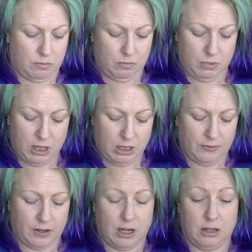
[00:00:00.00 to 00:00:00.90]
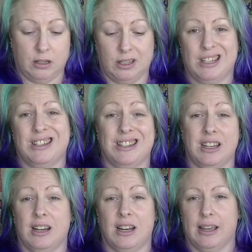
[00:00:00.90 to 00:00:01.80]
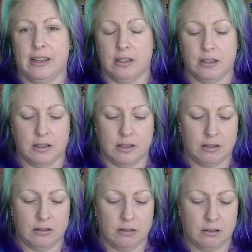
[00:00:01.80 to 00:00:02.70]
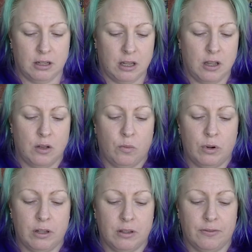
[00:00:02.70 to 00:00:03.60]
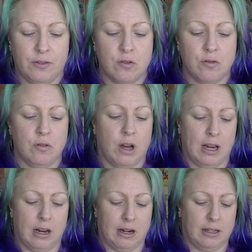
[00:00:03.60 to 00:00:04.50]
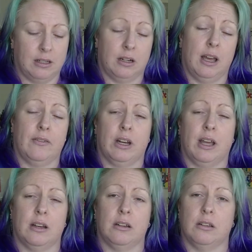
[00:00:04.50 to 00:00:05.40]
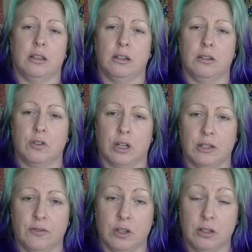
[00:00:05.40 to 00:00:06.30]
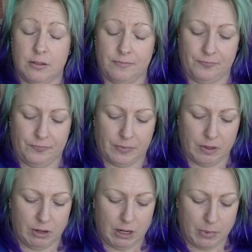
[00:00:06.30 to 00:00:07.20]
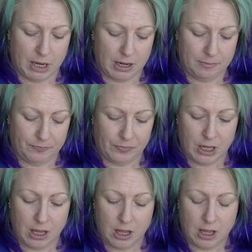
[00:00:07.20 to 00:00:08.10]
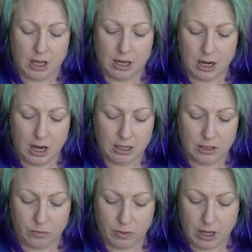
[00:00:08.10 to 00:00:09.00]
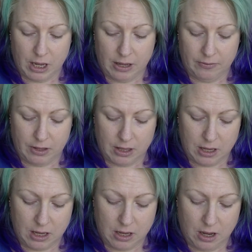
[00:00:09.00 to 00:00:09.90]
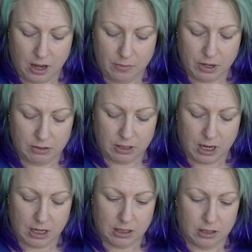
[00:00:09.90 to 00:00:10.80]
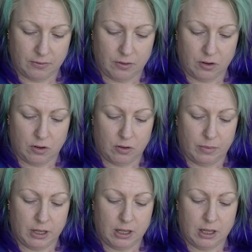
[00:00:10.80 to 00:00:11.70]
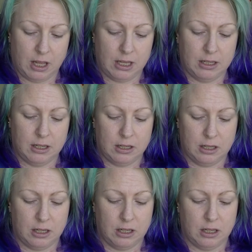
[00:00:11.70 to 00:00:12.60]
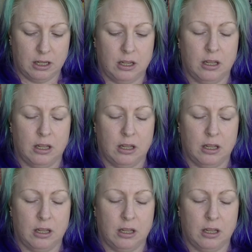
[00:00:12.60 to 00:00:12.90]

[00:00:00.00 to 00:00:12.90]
But that's fine, because as I said, I like it. It's one of the few eyeliners that I haven't had that transfers really badly. Next, we have the Eyebrow Stylist from Essence.